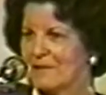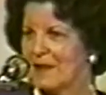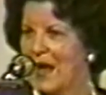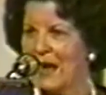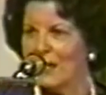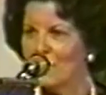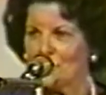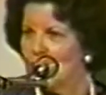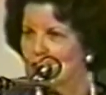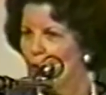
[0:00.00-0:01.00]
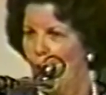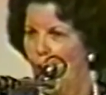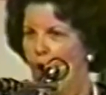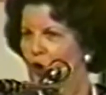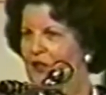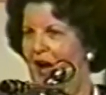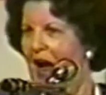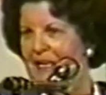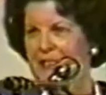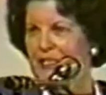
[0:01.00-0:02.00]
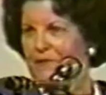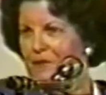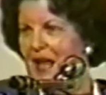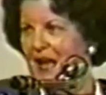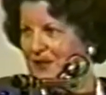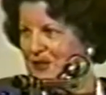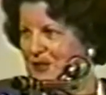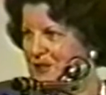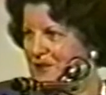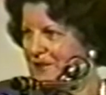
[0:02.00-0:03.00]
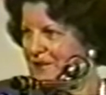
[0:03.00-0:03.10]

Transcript: And he'll go to all kinds of lengths